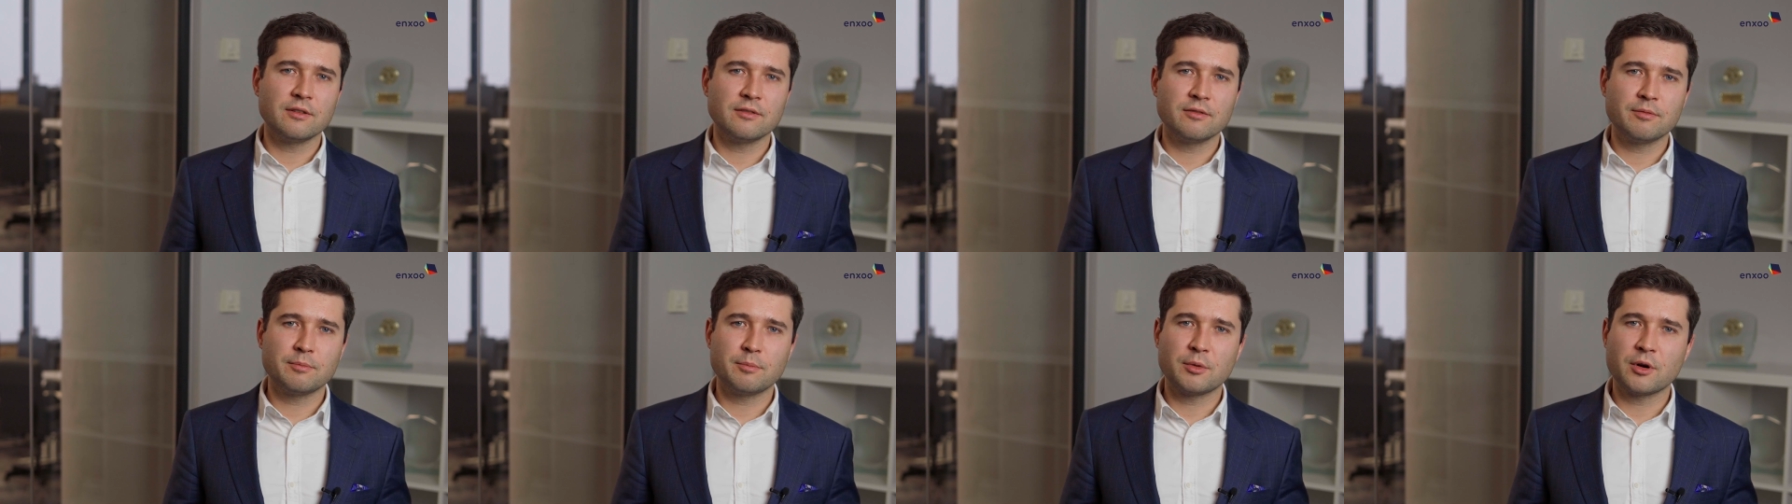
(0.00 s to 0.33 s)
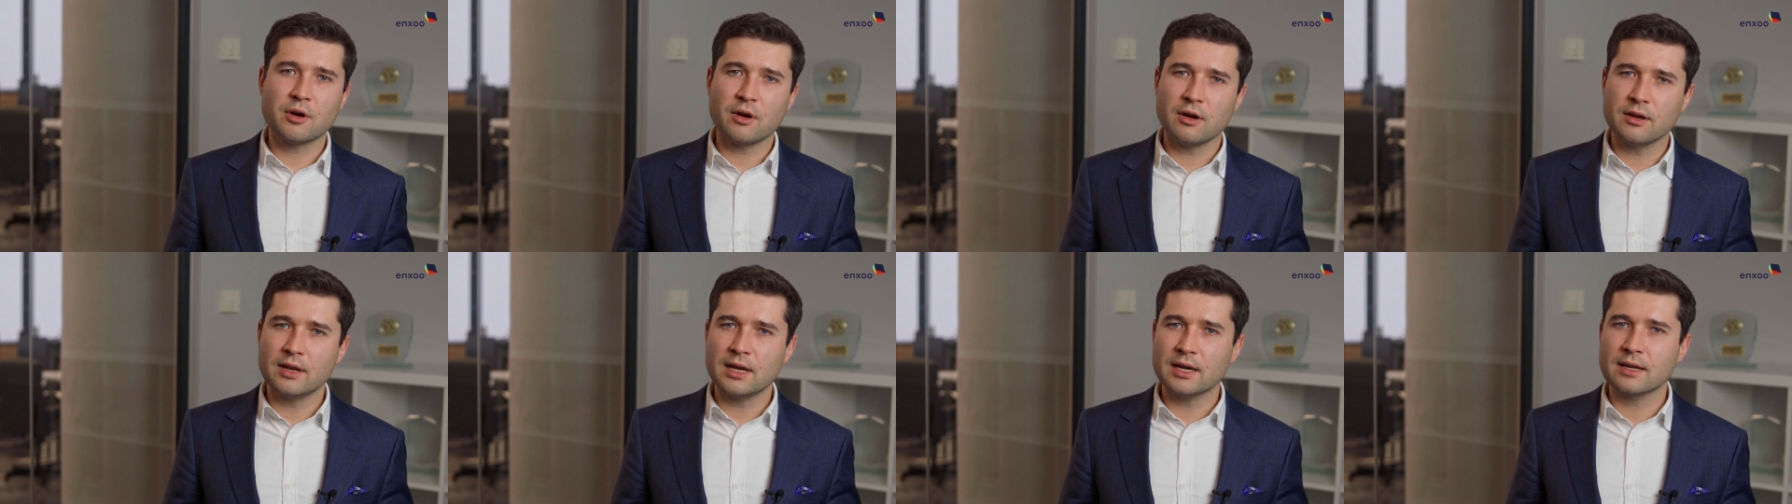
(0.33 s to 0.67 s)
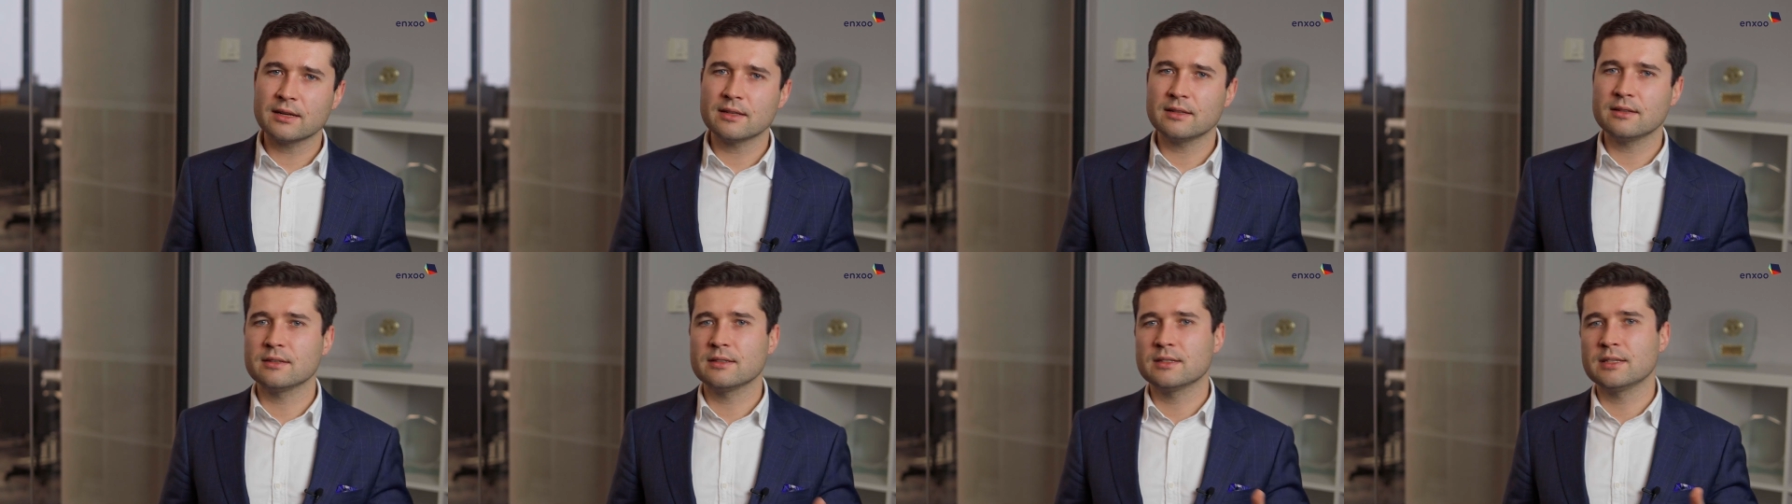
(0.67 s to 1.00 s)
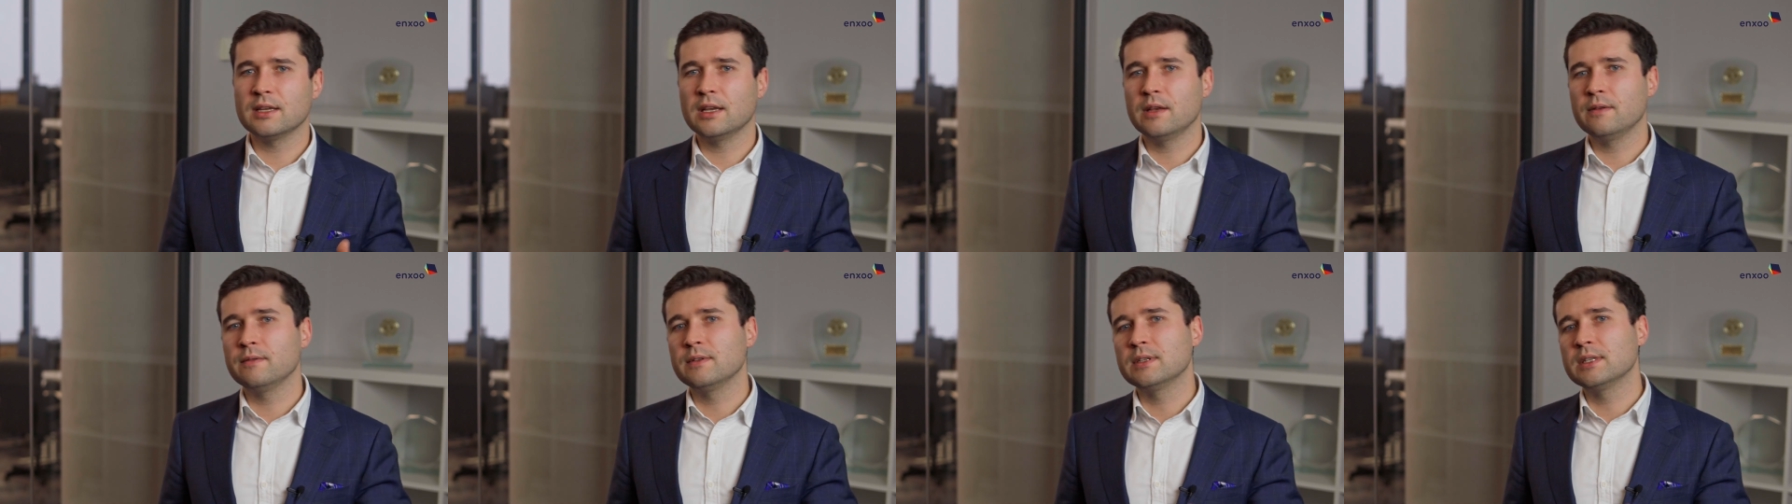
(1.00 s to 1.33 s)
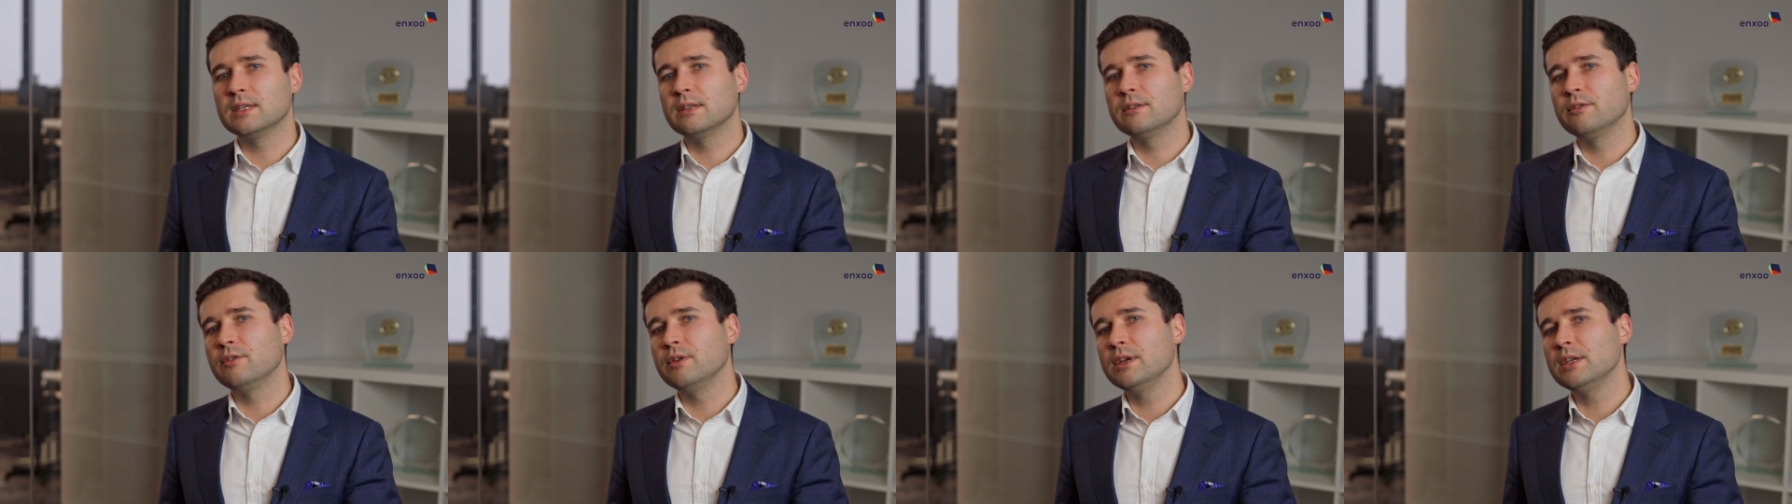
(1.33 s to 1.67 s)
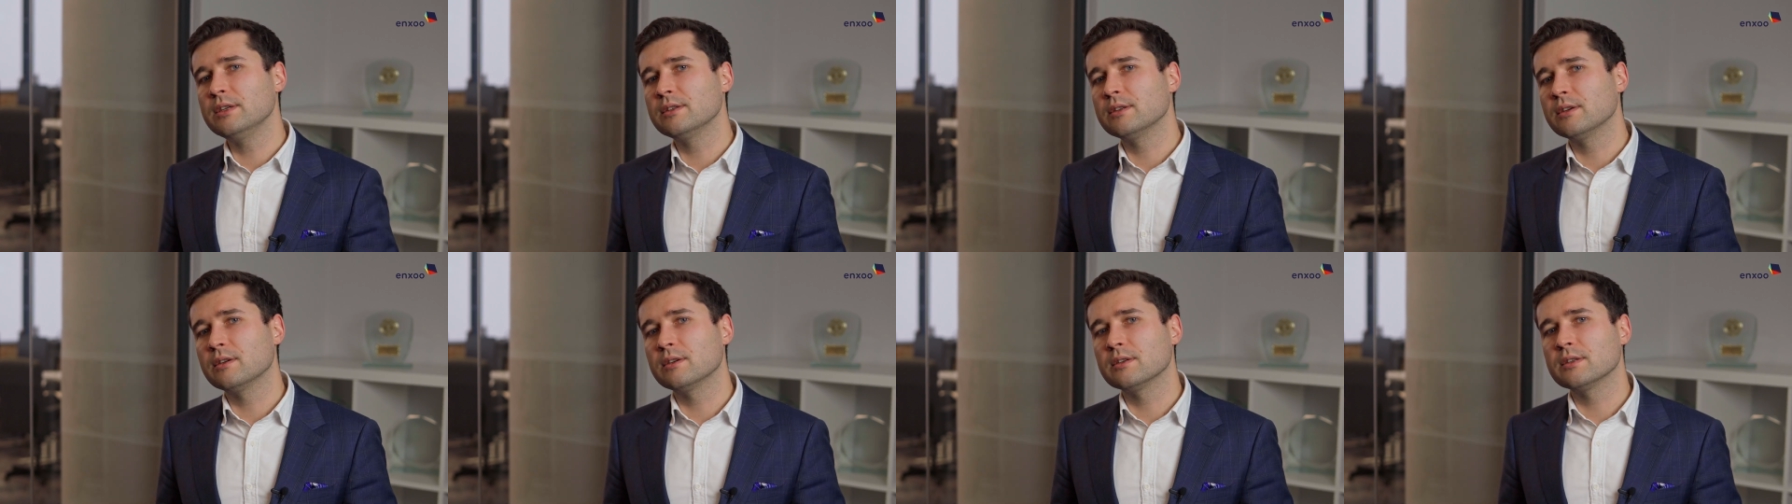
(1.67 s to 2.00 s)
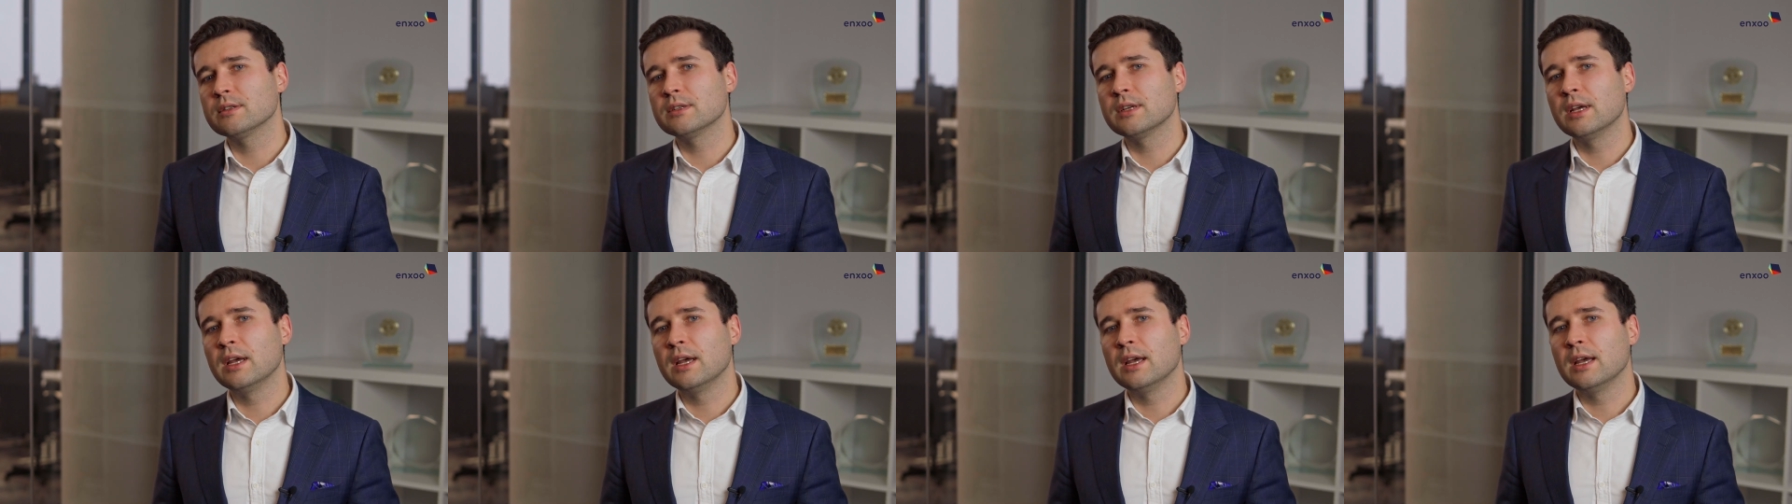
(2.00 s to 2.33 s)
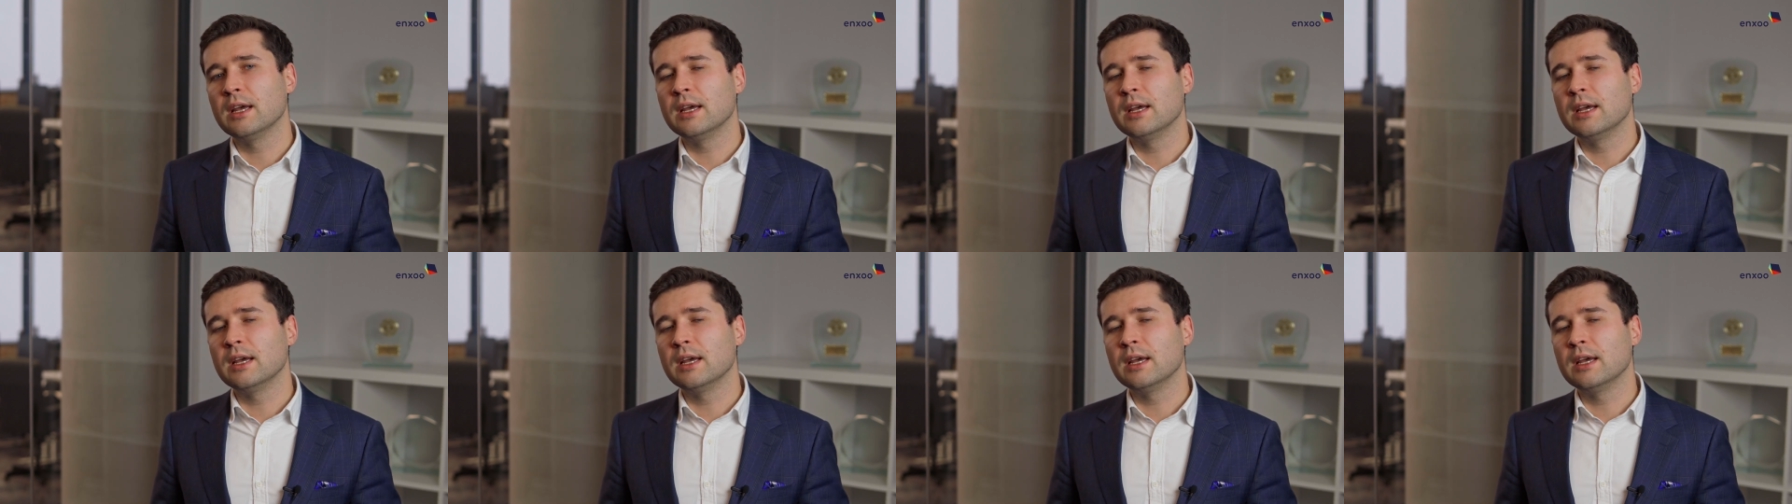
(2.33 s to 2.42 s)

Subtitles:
of product, service, and resource